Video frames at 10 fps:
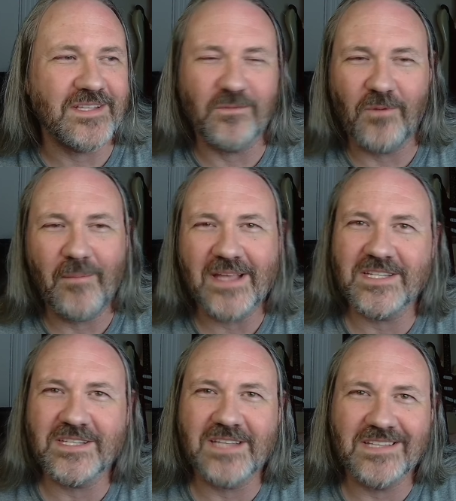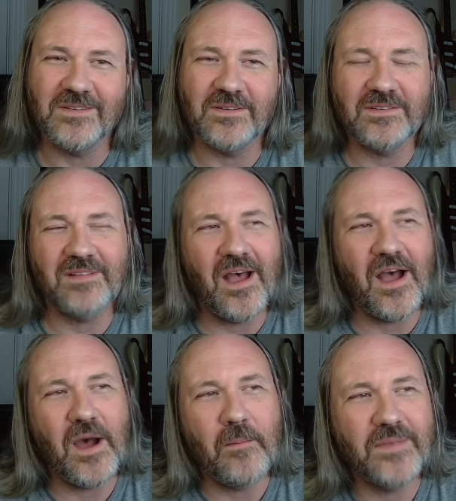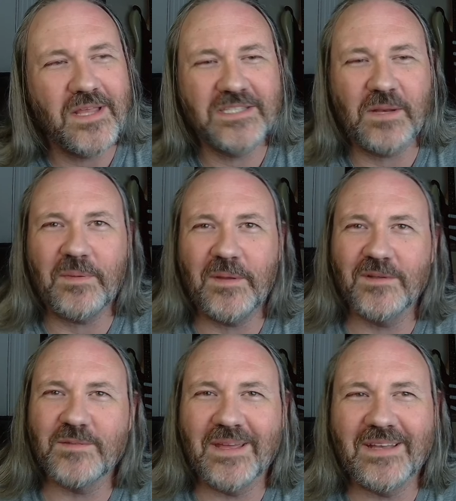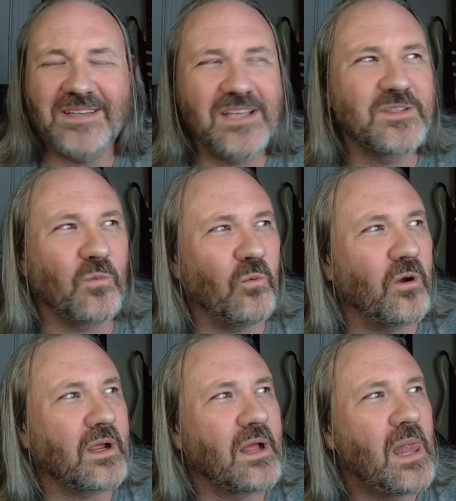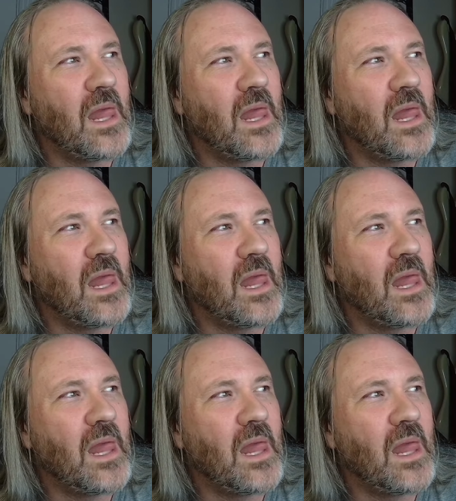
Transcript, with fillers: The romance just doesn't appeal to me and doesn't work.